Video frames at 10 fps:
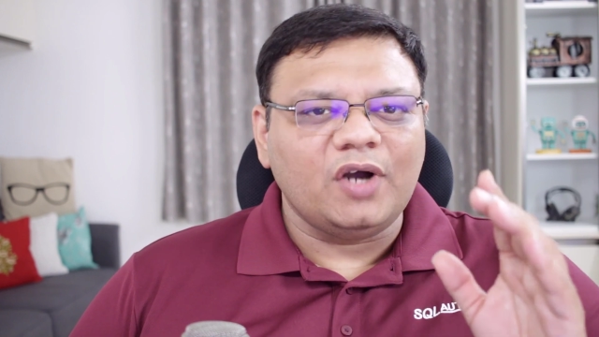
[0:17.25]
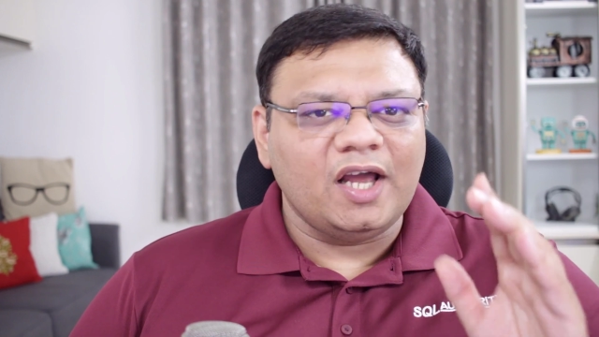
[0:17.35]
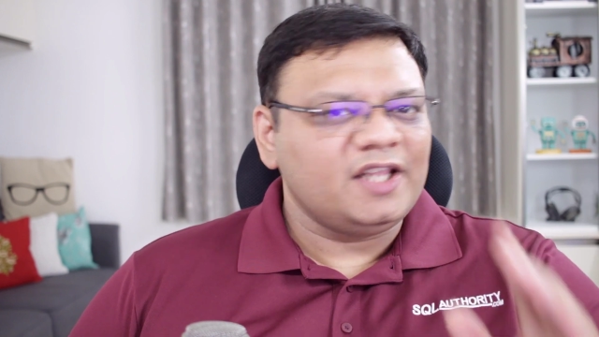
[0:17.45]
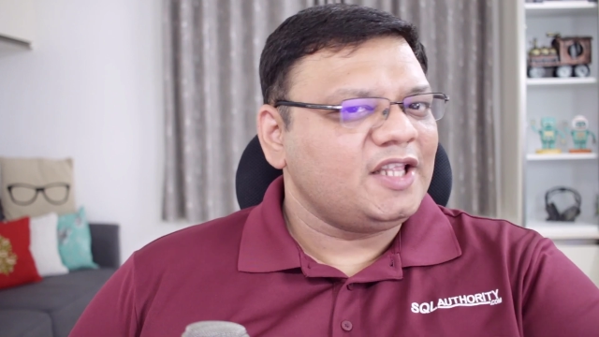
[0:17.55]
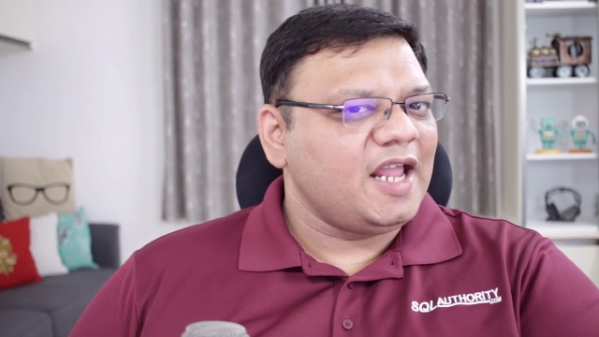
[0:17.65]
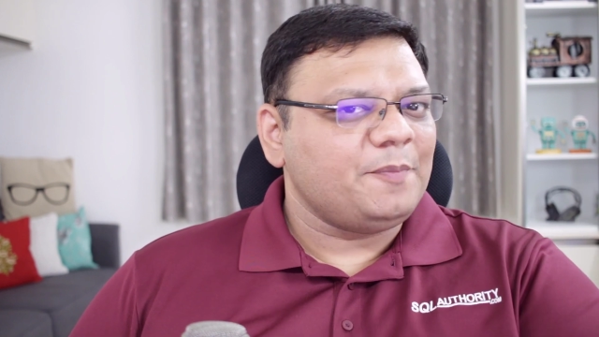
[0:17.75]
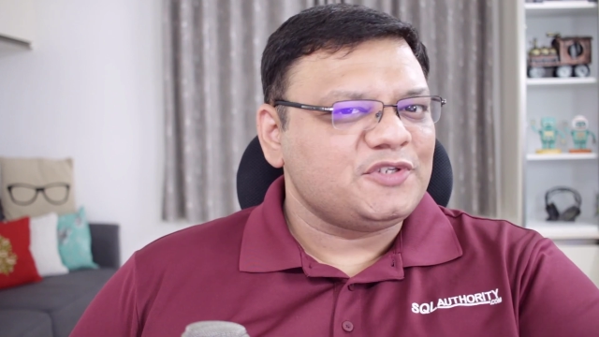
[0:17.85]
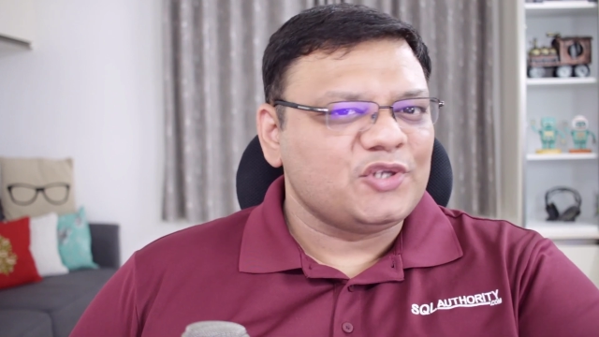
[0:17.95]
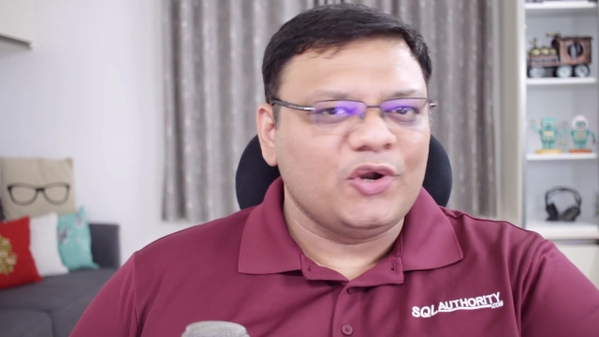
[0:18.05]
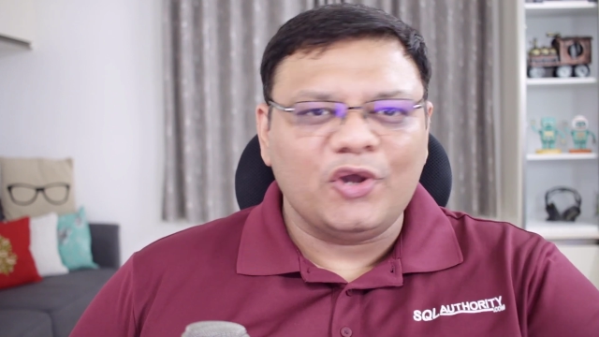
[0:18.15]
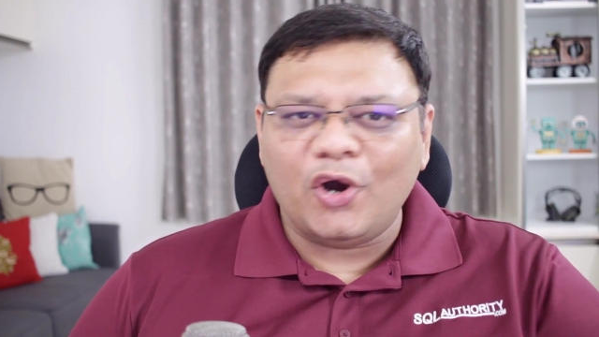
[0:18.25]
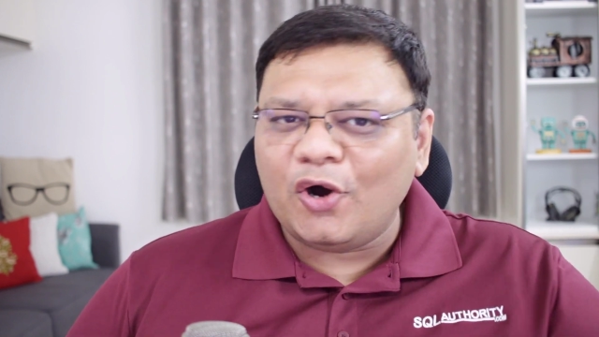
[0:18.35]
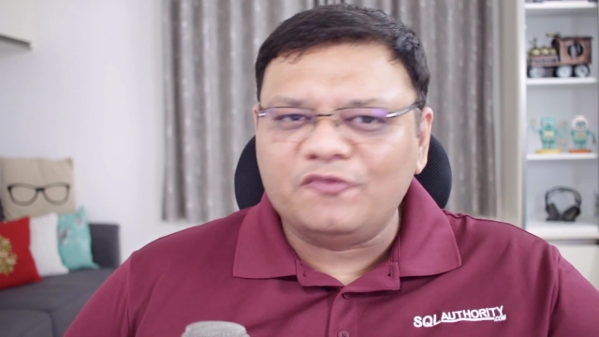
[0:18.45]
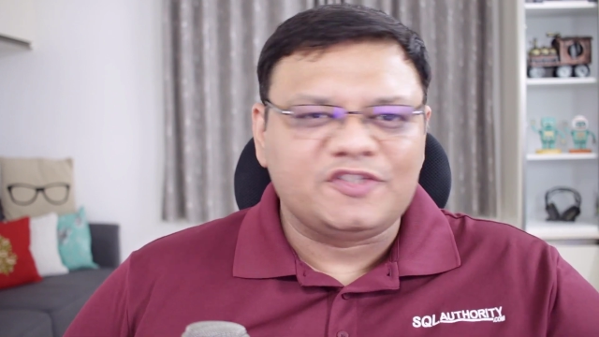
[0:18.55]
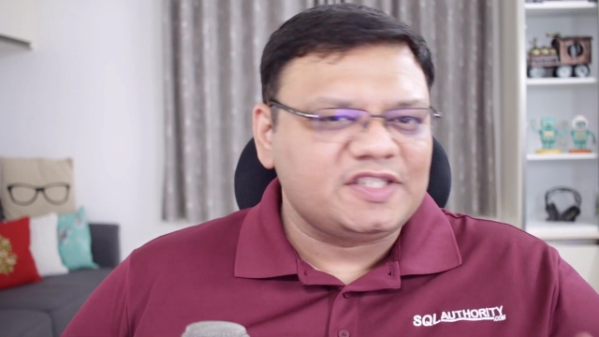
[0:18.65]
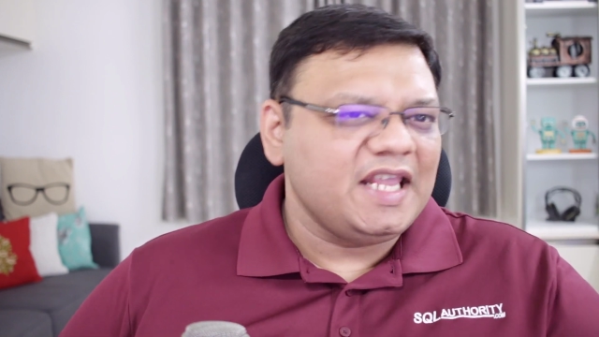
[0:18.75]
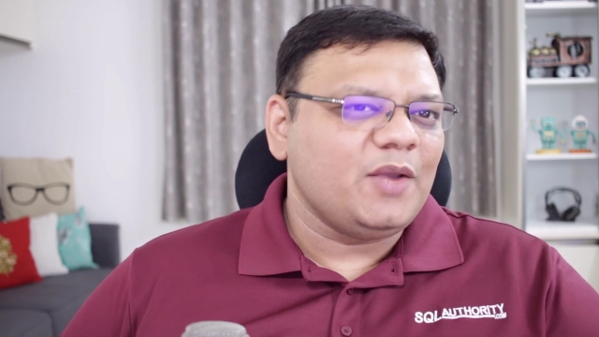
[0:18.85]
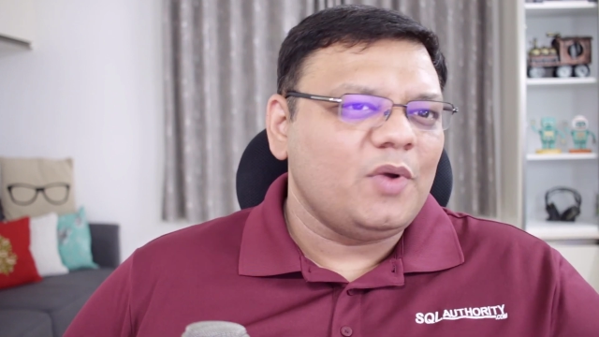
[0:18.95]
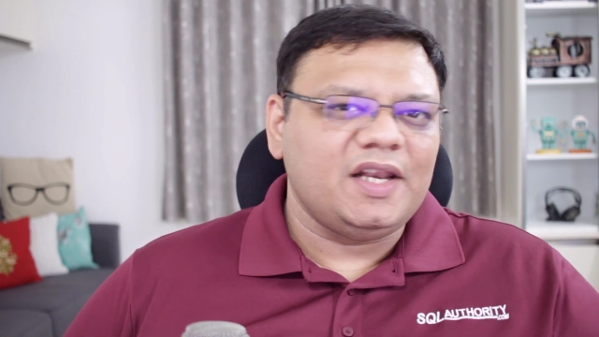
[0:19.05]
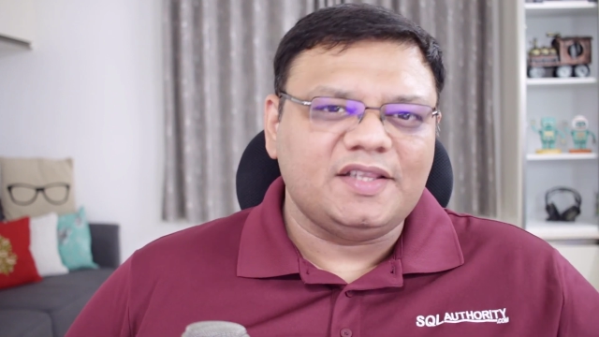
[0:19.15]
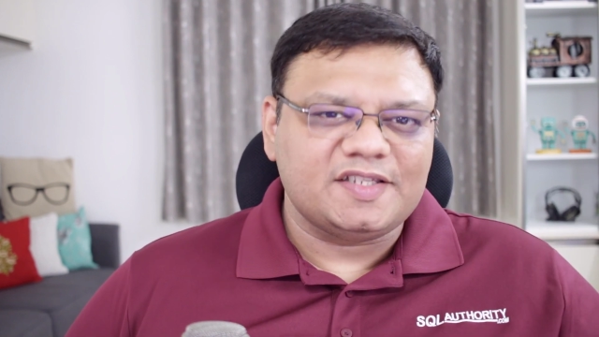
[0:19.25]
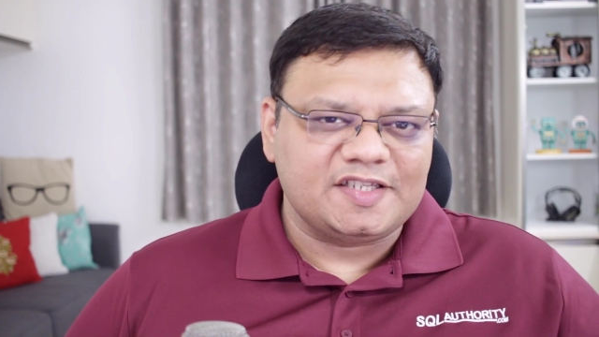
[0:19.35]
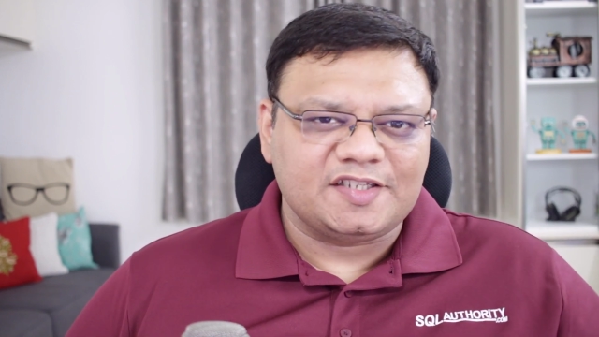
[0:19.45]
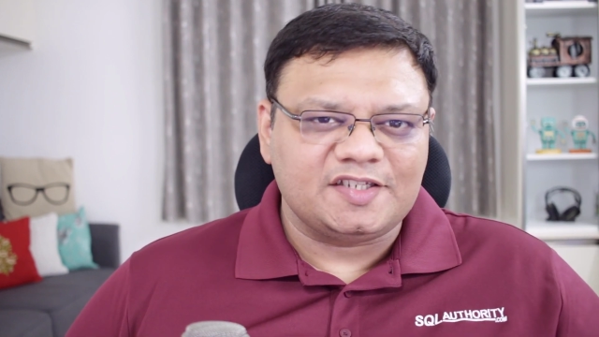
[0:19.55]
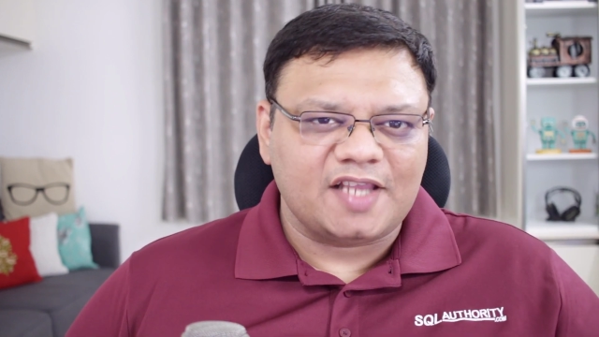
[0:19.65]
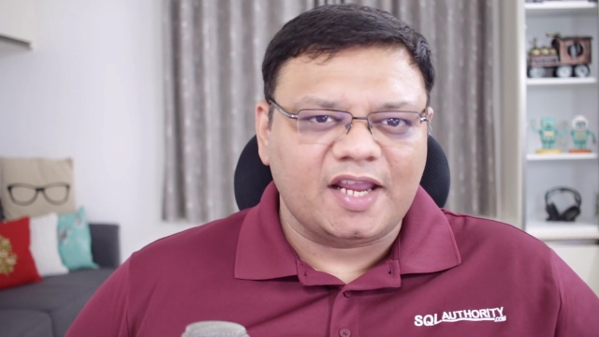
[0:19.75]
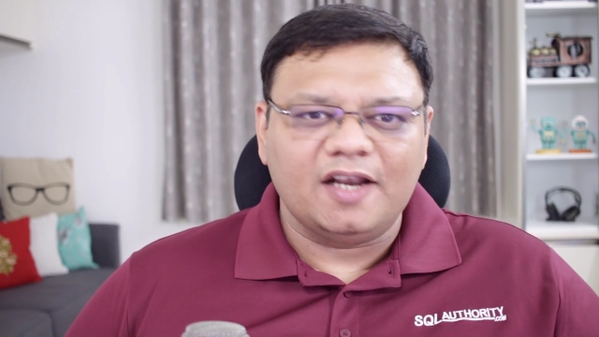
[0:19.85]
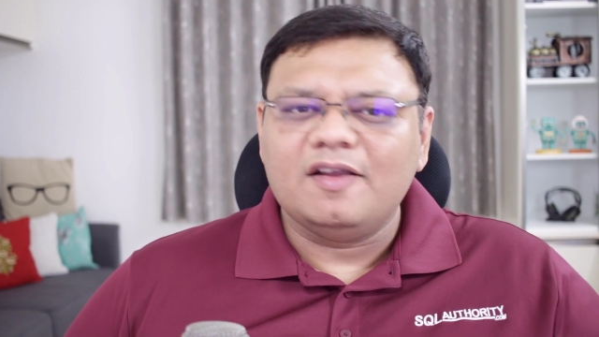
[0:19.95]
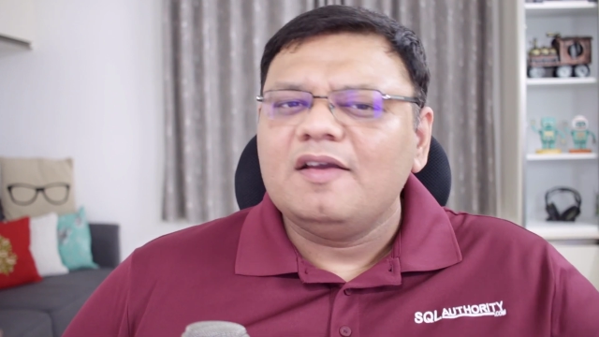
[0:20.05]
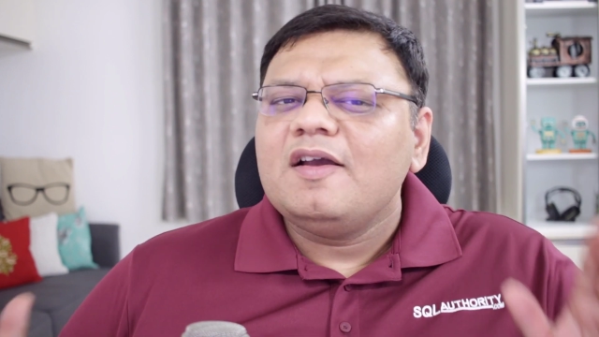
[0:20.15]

another episode of SQL in the 60 Second.